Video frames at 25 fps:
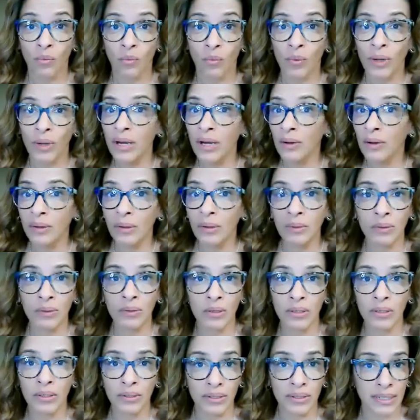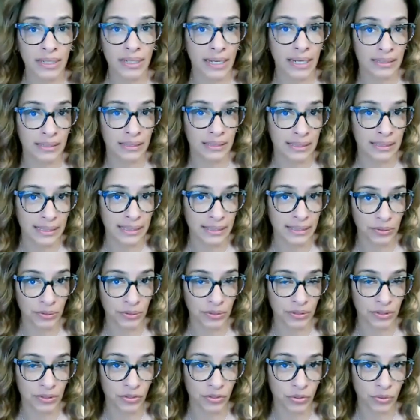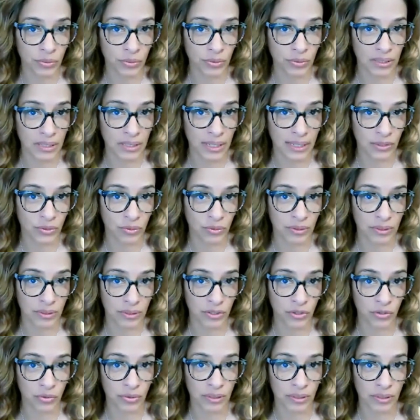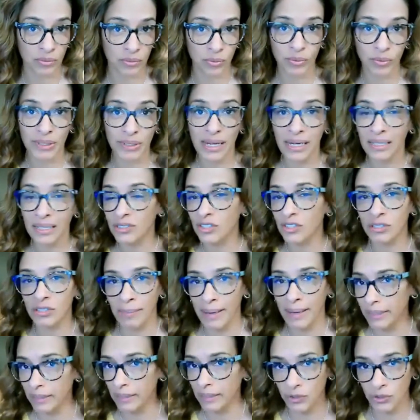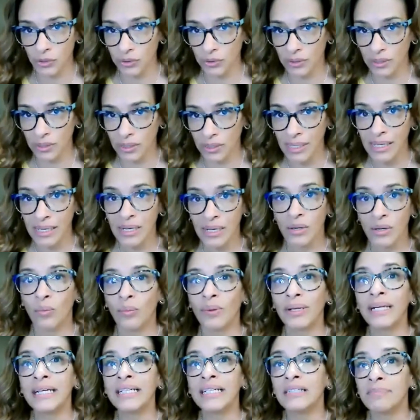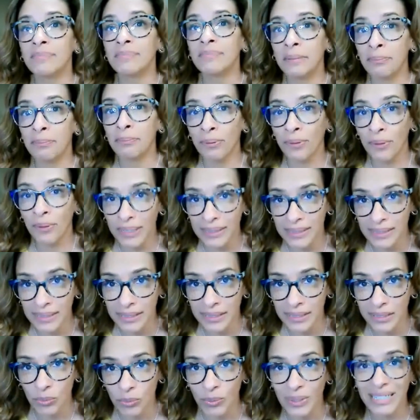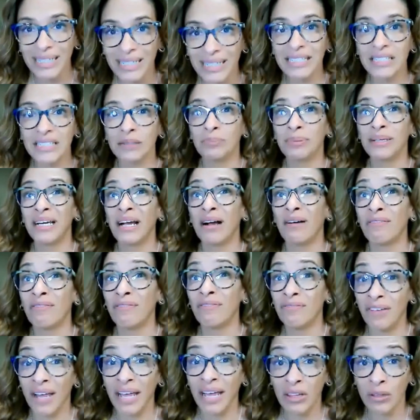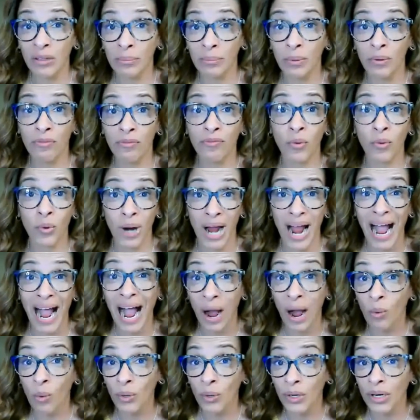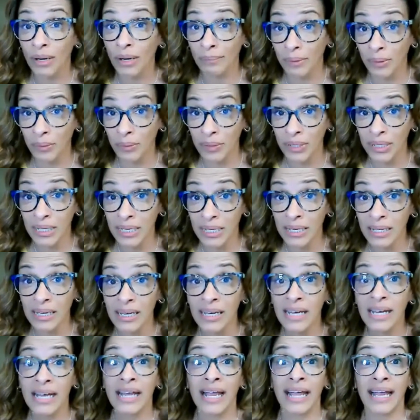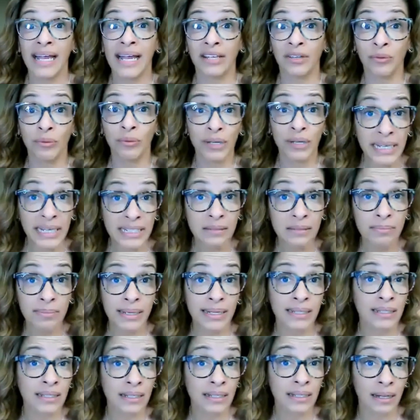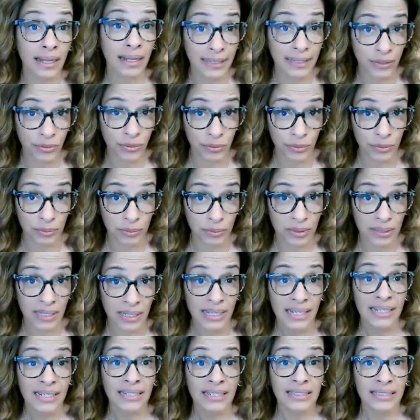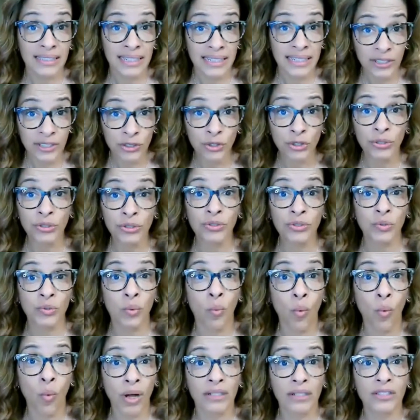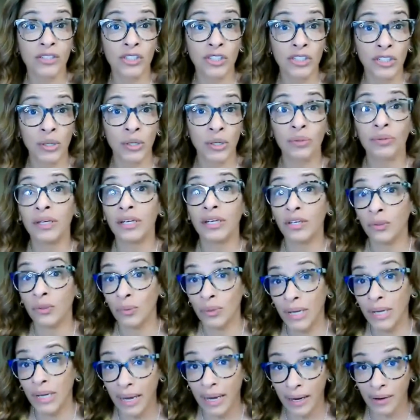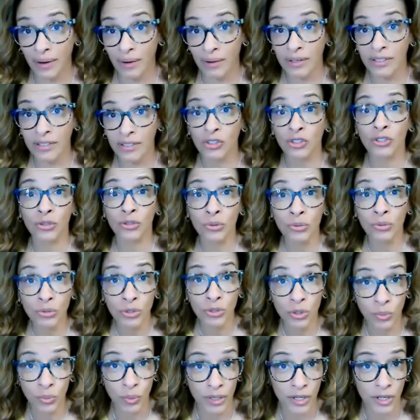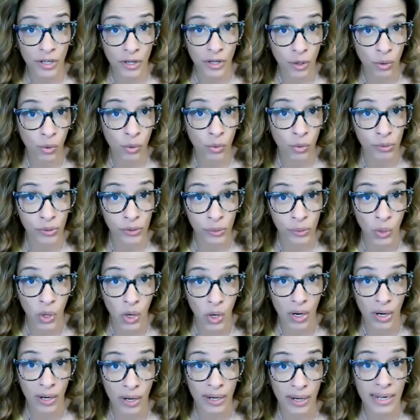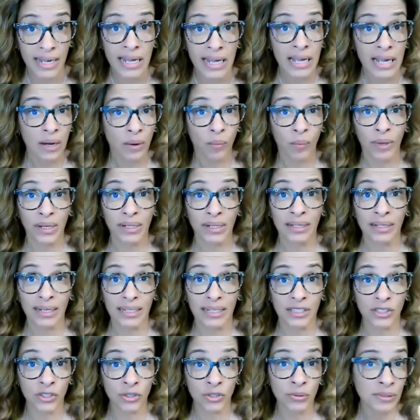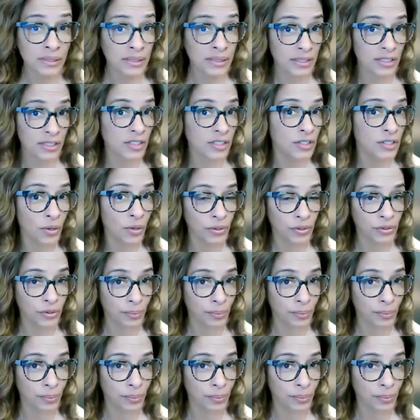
We are no longer, as leaders in school sites or districts, we're not just managers. We need to be present. We need to be available for our community, and you need to be in the classrooms. Teachers want to know that you care. Students want to know who you are. When a student doesn't know